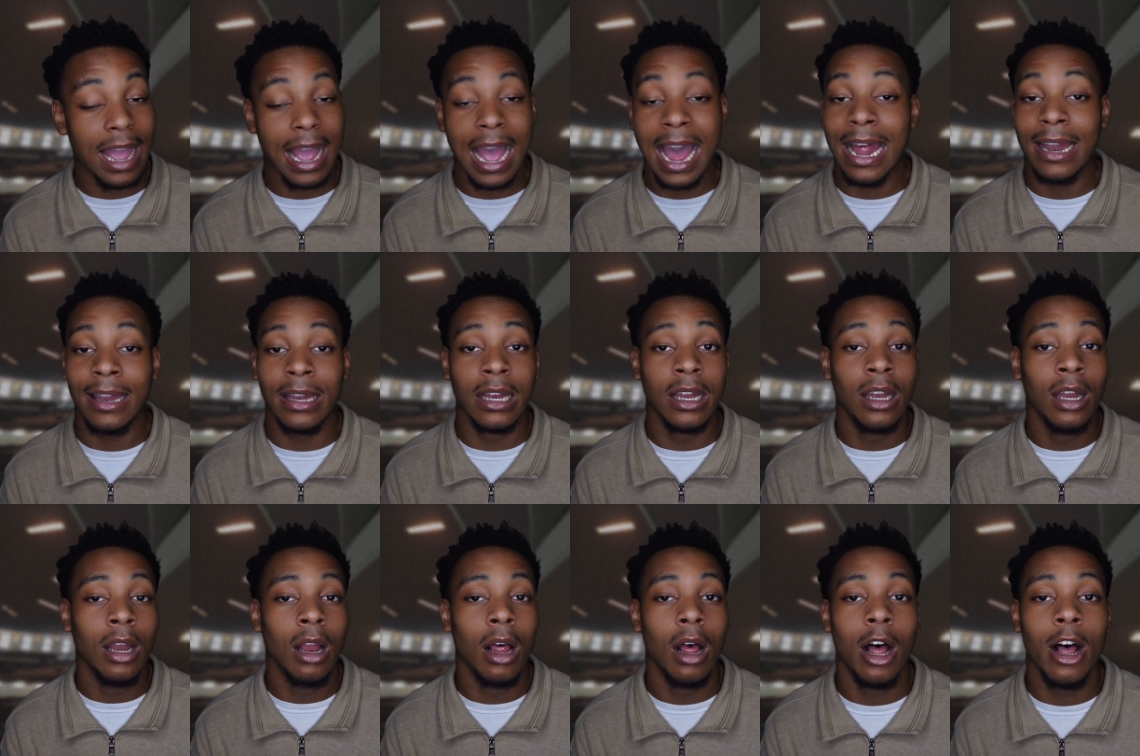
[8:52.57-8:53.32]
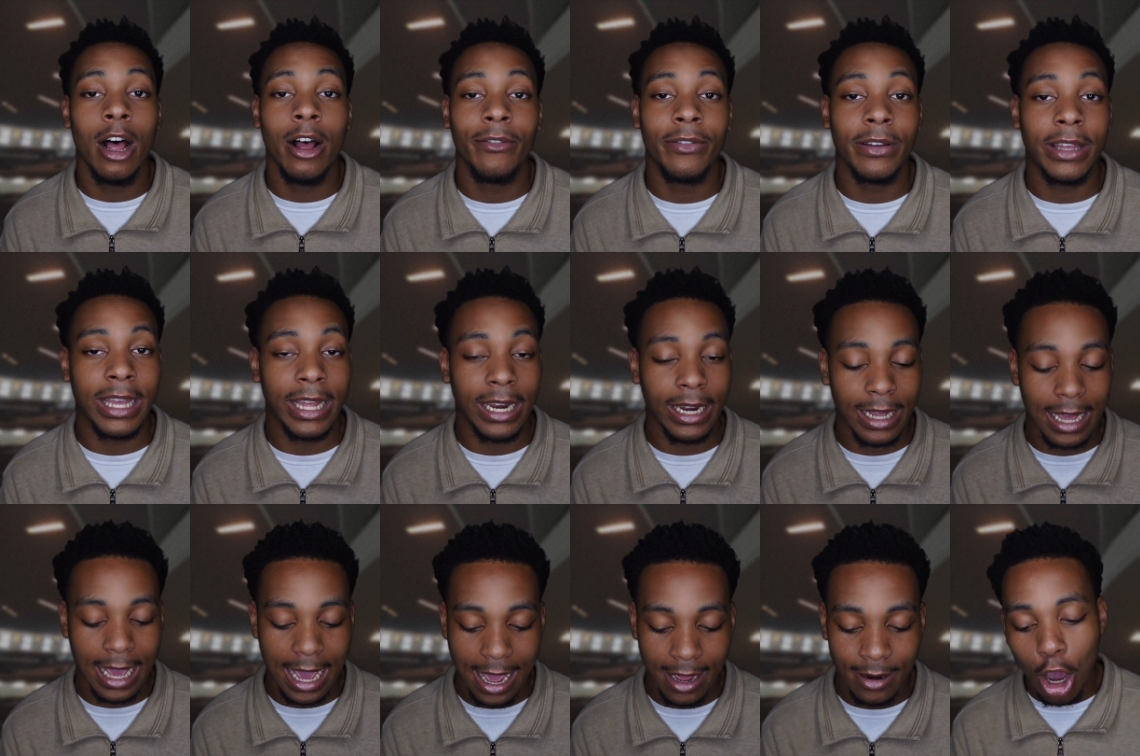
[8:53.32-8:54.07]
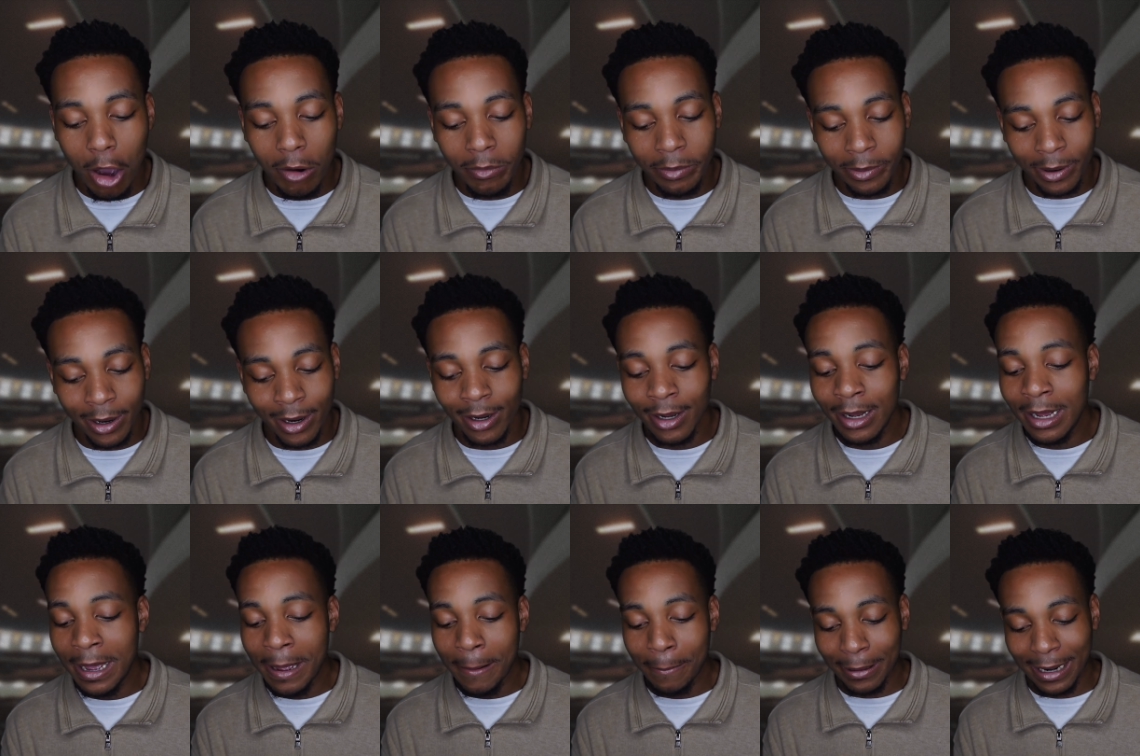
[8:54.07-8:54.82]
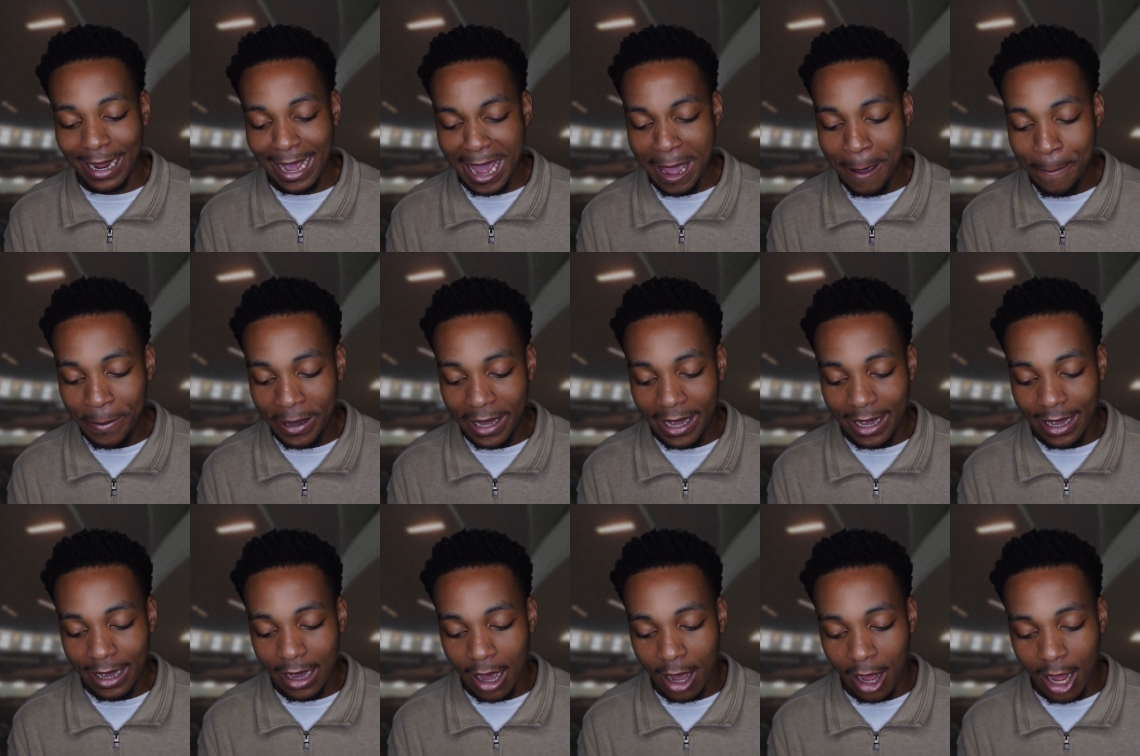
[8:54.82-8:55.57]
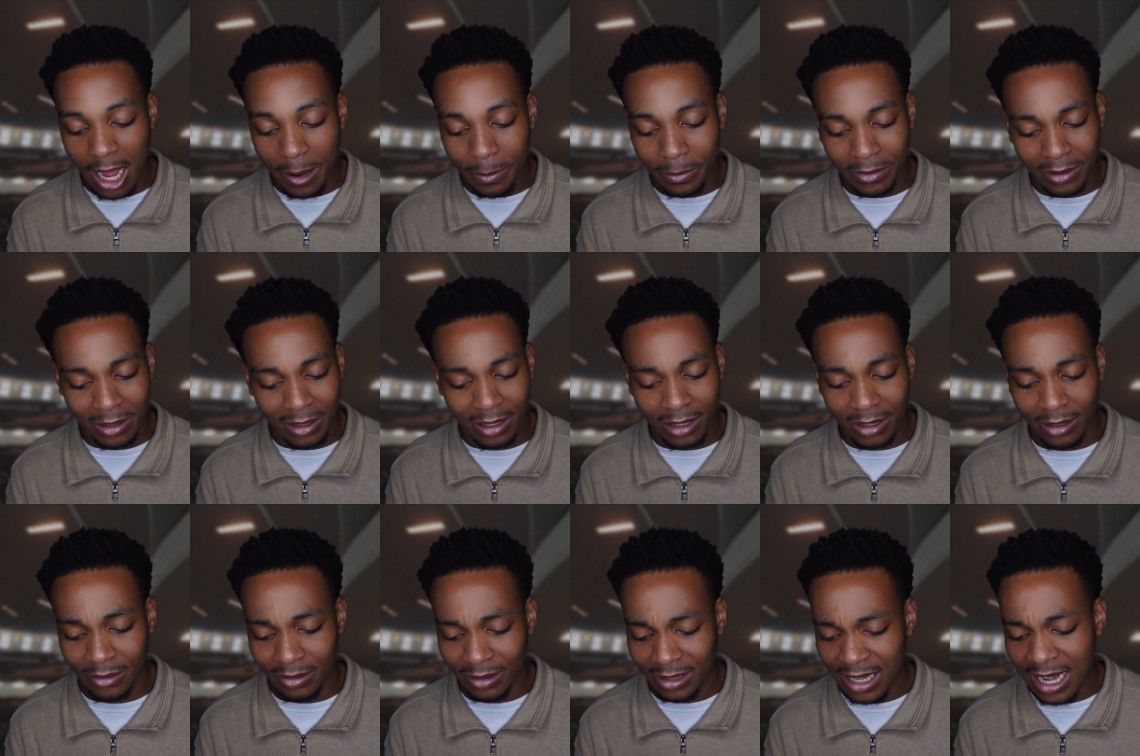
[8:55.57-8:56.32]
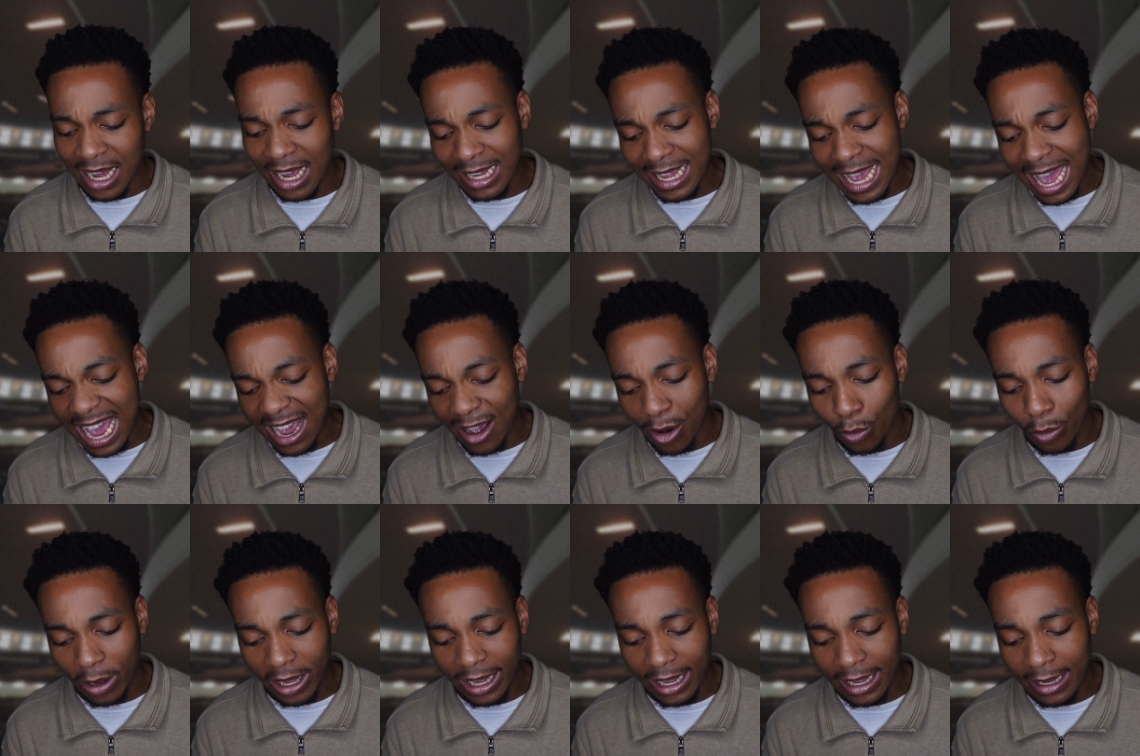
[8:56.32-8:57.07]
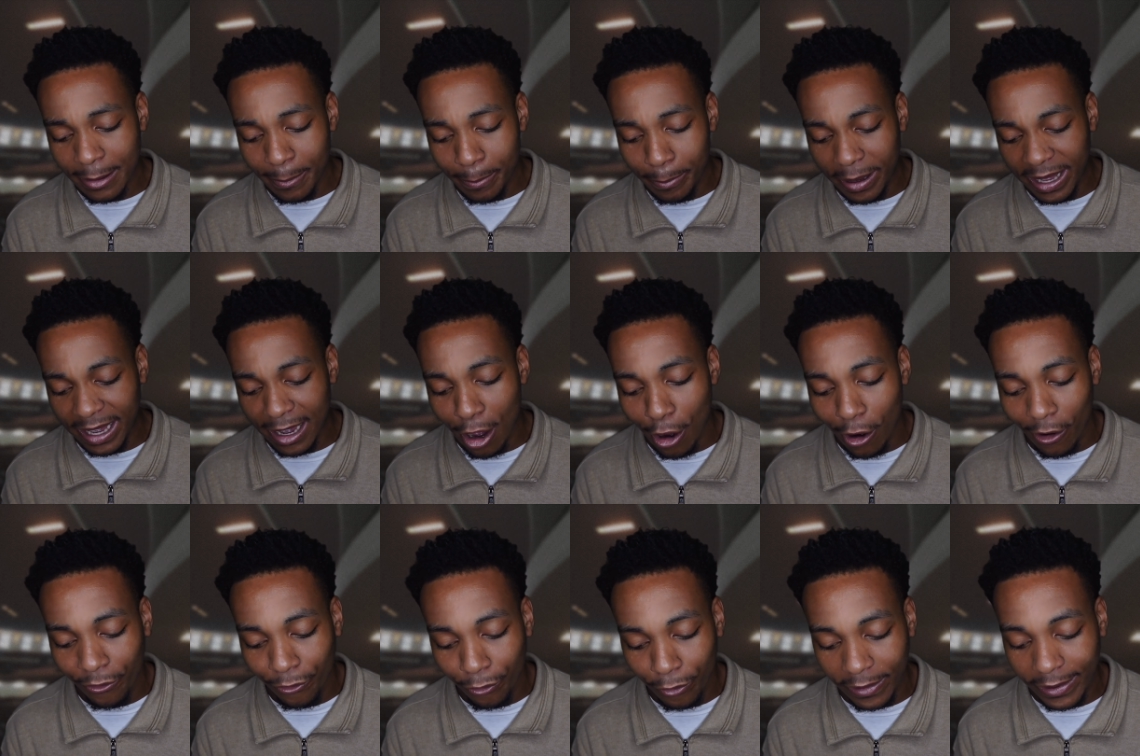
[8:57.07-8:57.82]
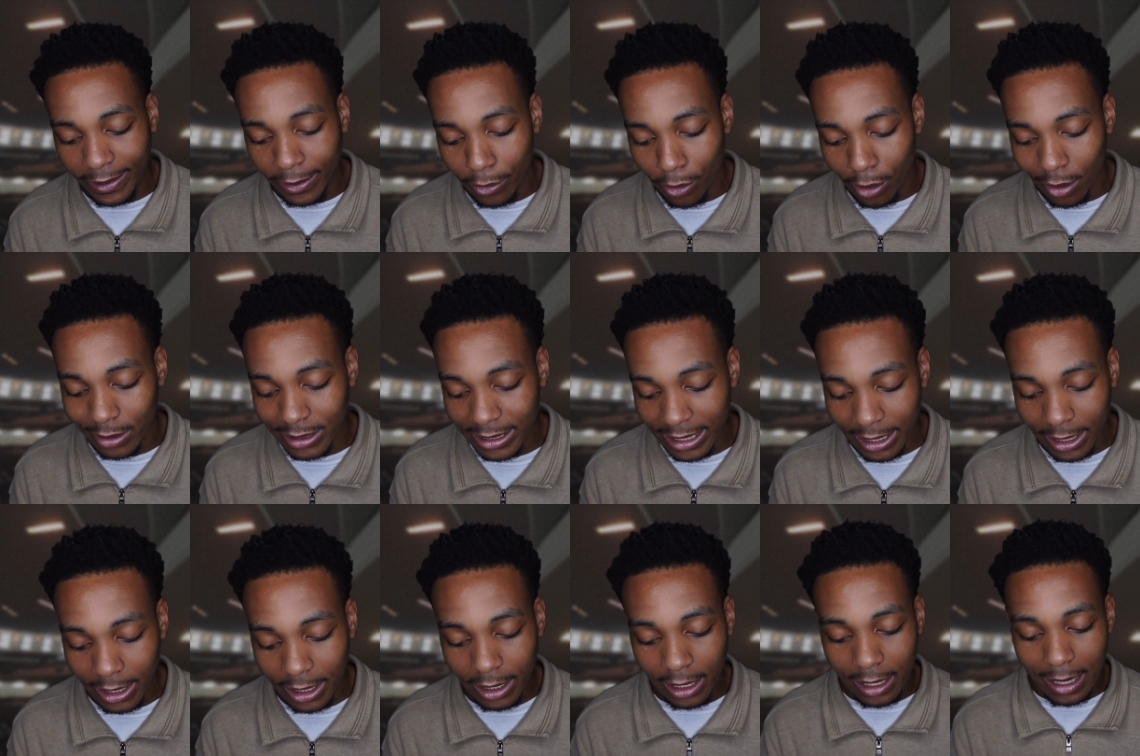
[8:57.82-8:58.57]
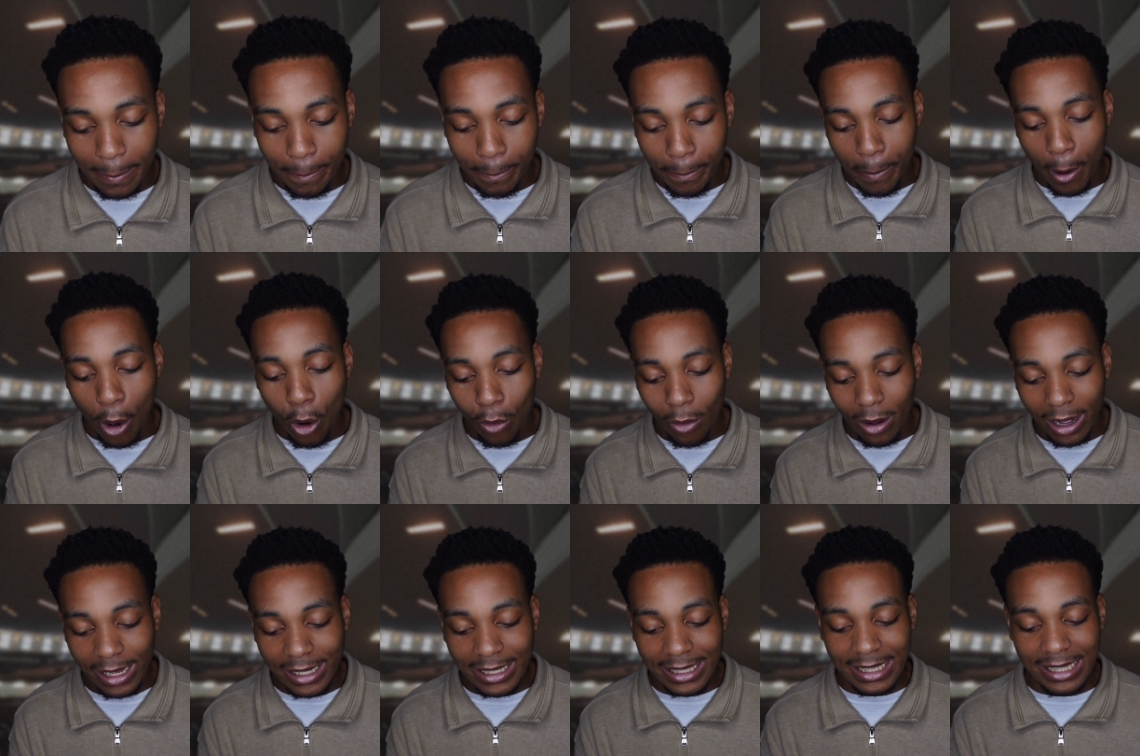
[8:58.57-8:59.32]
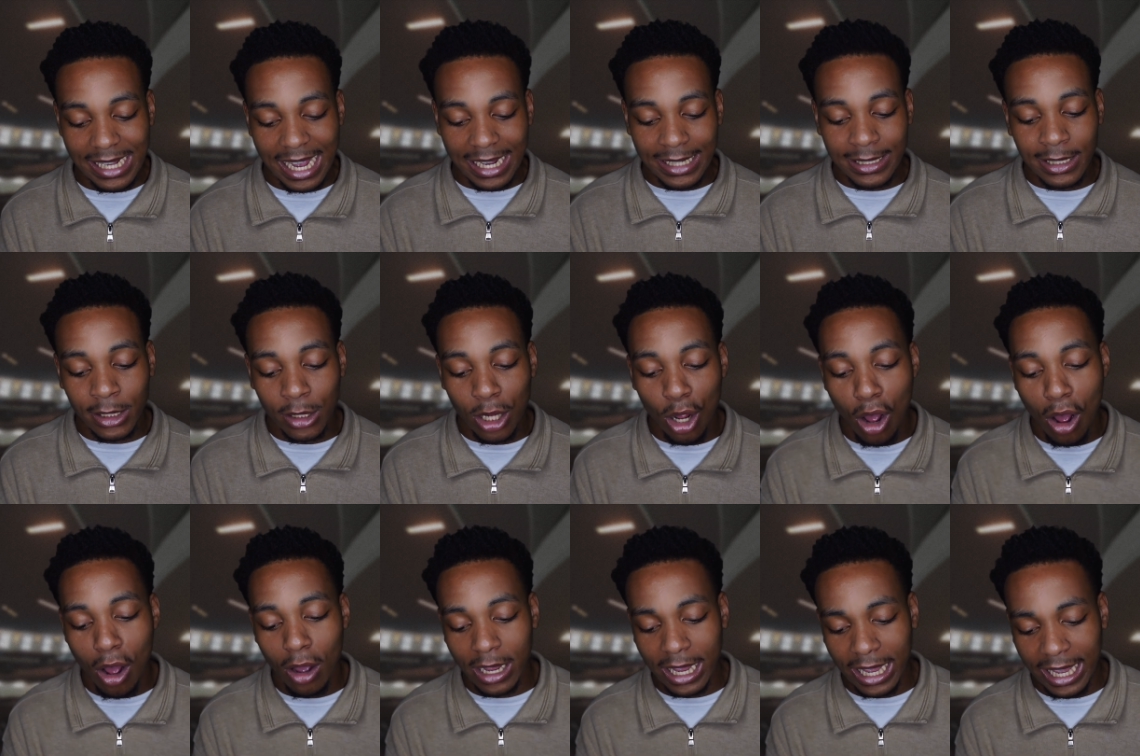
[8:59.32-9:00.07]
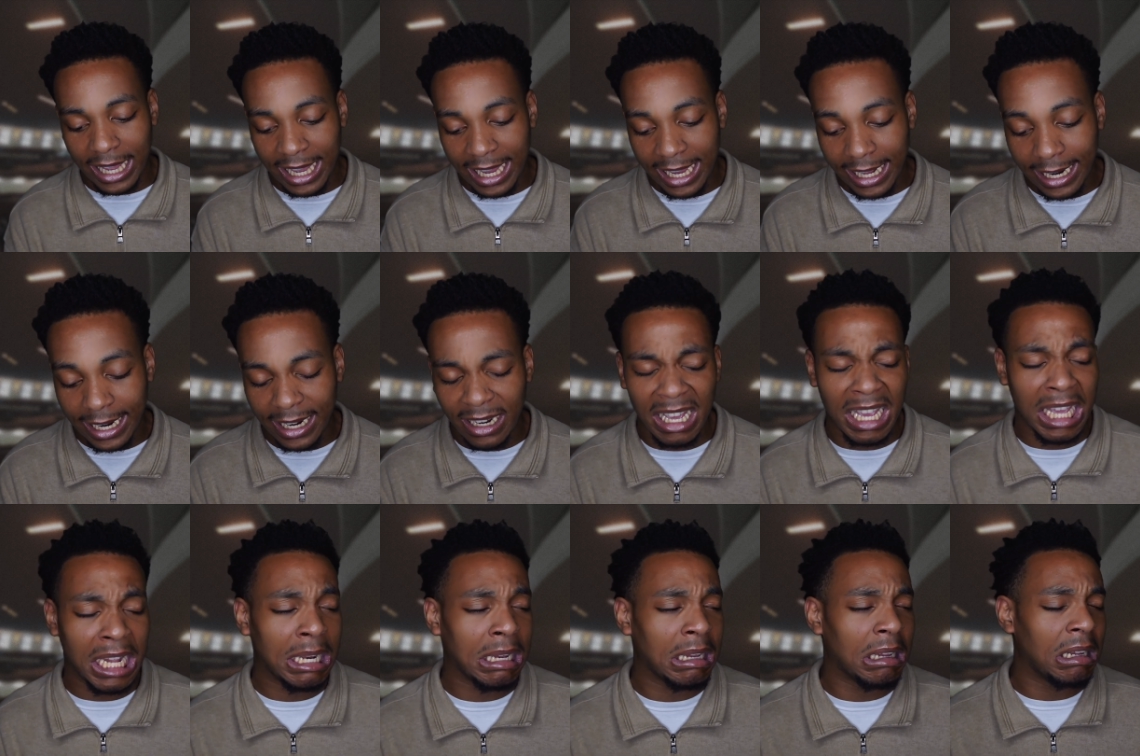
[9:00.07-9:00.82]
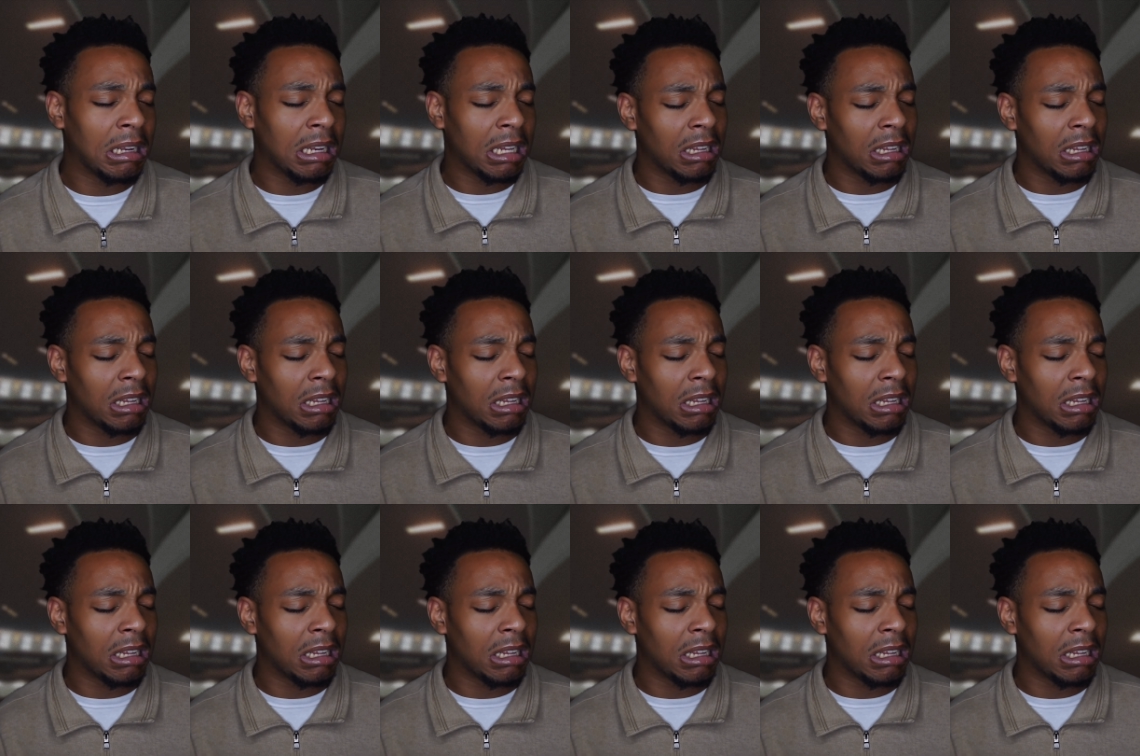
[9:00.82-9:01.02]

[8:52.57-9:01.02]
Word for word: I love kitty cat. Cobra, Plan B, um, Cognac Queen, Big Ole Freak, Girls in the Hood, Boa, Sex Talk, Eat It, Eat It,